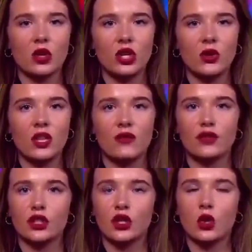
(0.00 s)
union, the
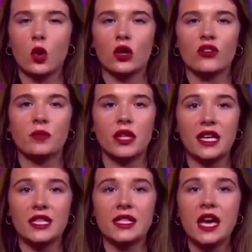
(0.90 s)
Fraternal Order of
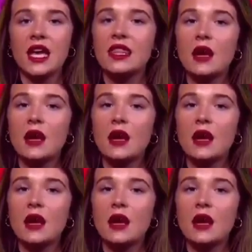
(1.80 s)
Police. They